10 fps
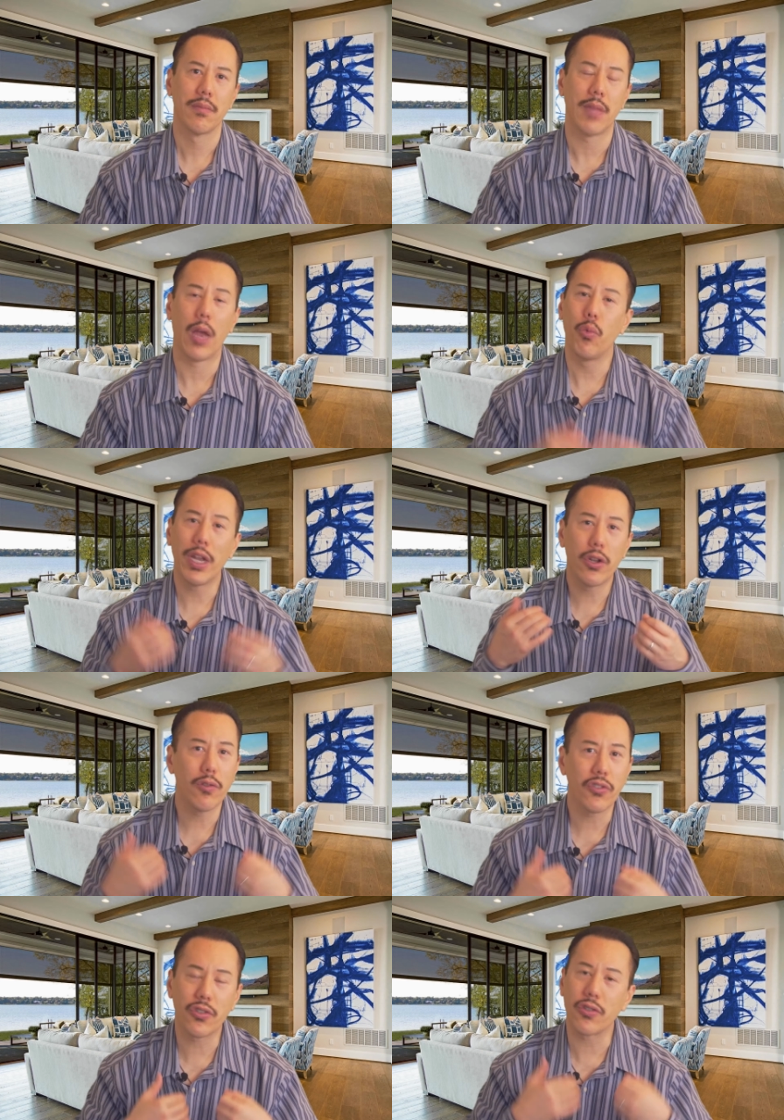and we
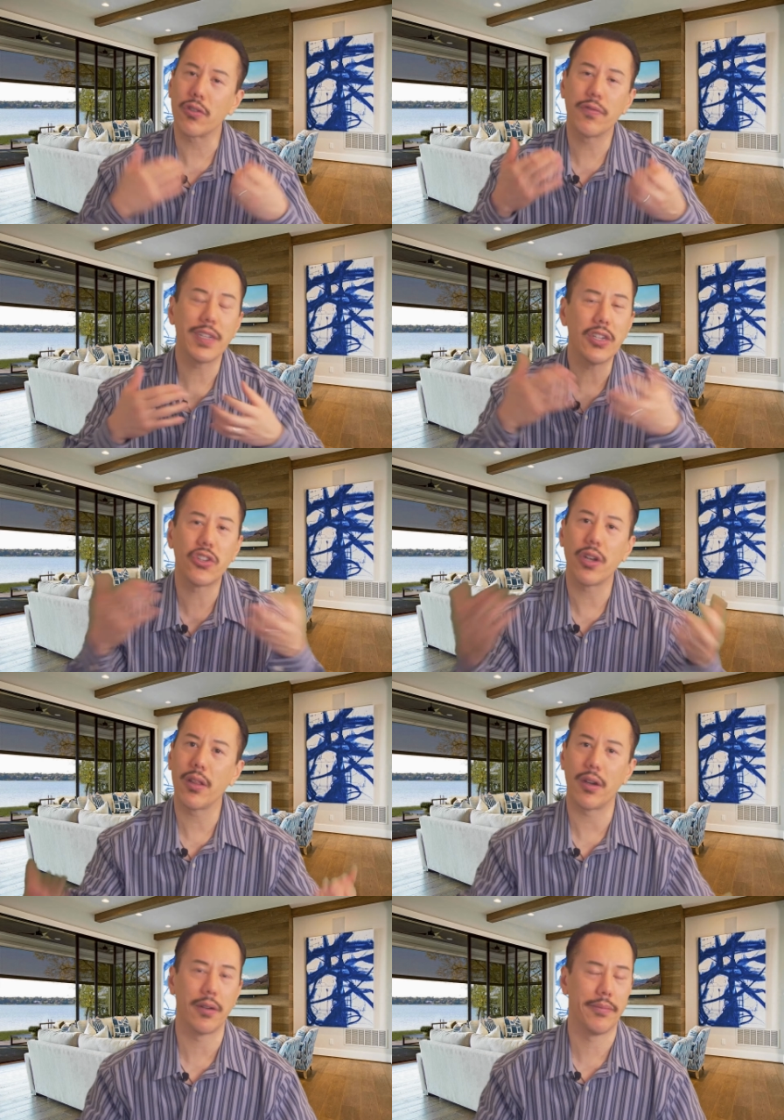don't serve each
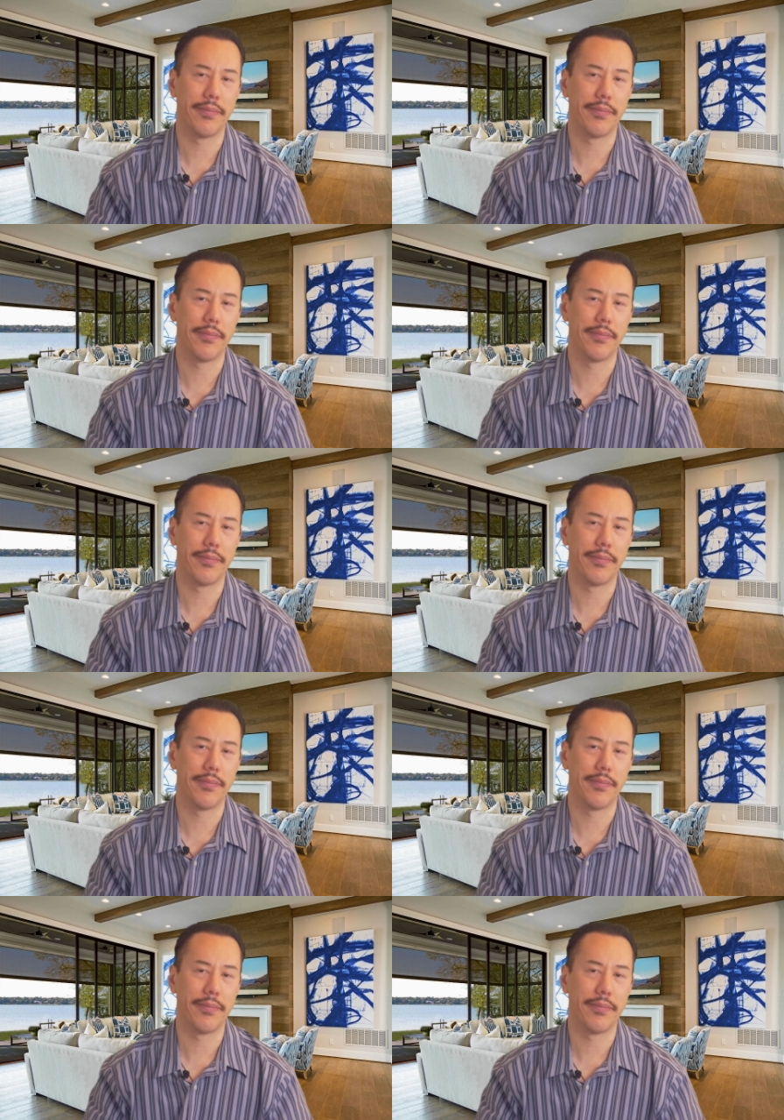other,